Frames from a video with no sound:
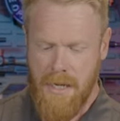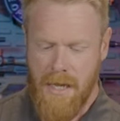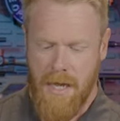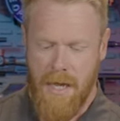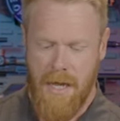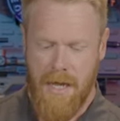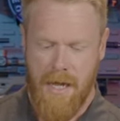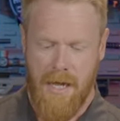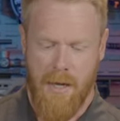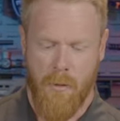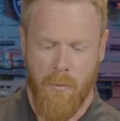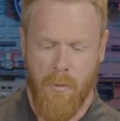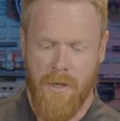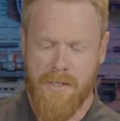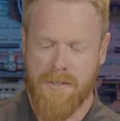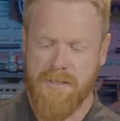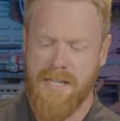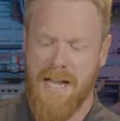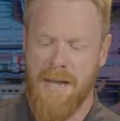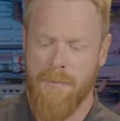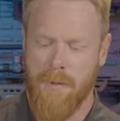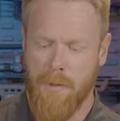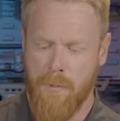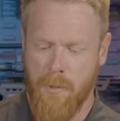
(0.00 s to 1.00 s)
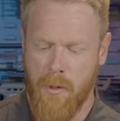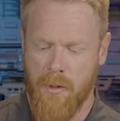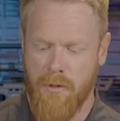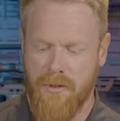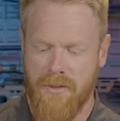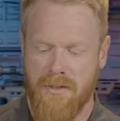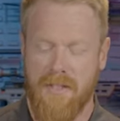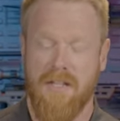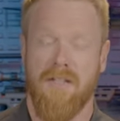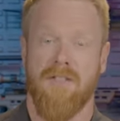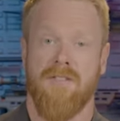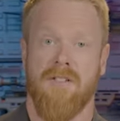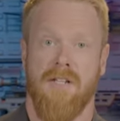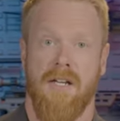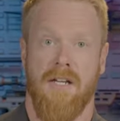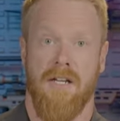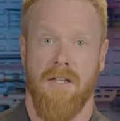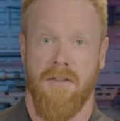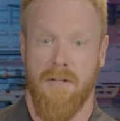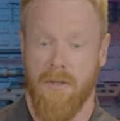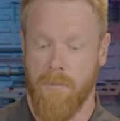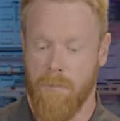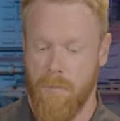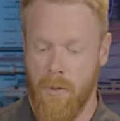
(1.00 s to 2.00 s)
Uh, runtime on both of these,
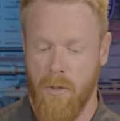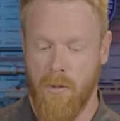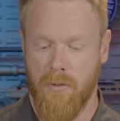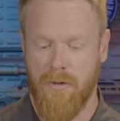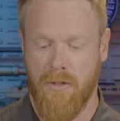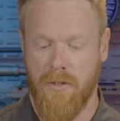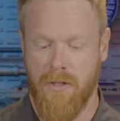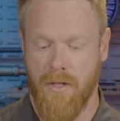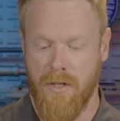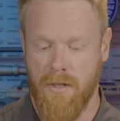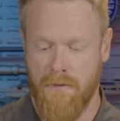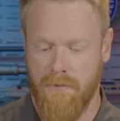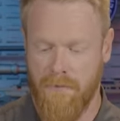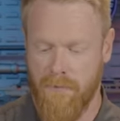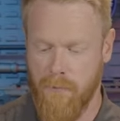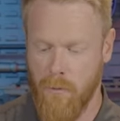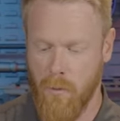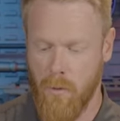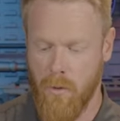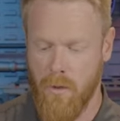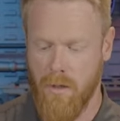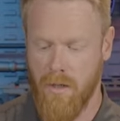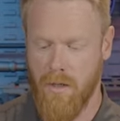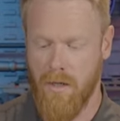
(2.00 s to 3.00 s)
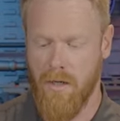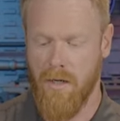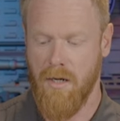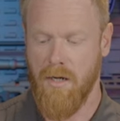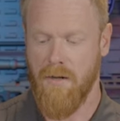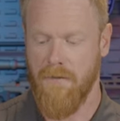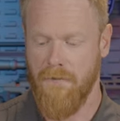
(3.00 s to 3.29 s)
they're both good for